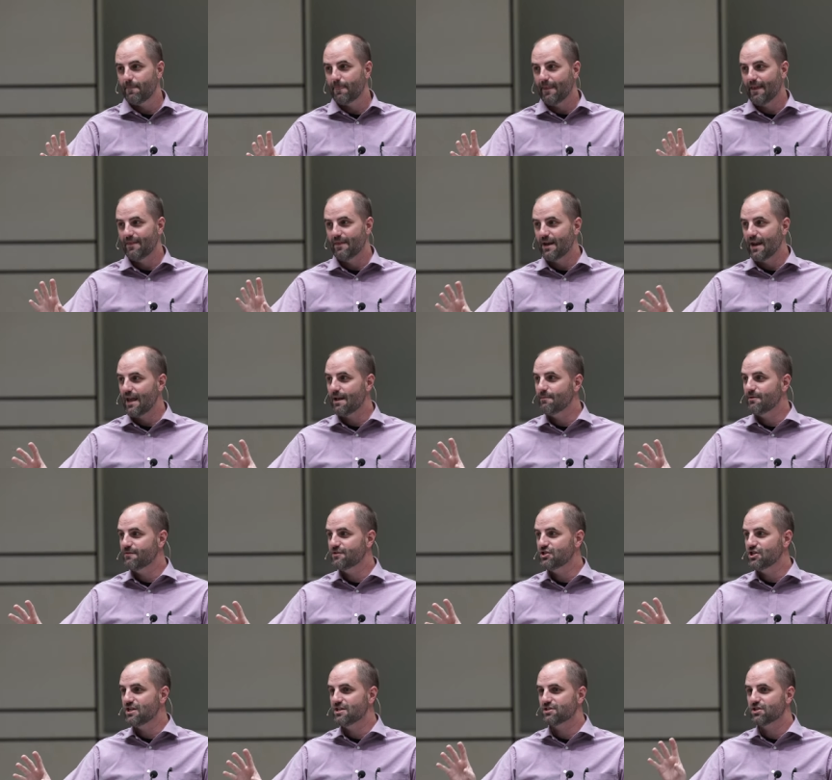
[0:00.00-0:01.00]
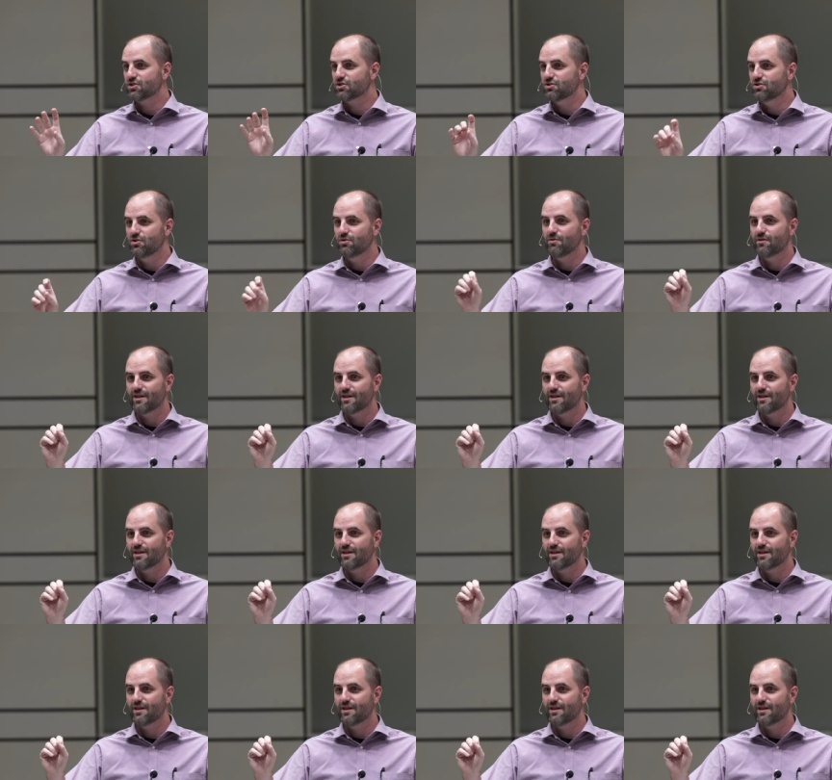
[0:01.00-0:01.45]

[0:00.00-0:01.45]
In the name of Jesus, do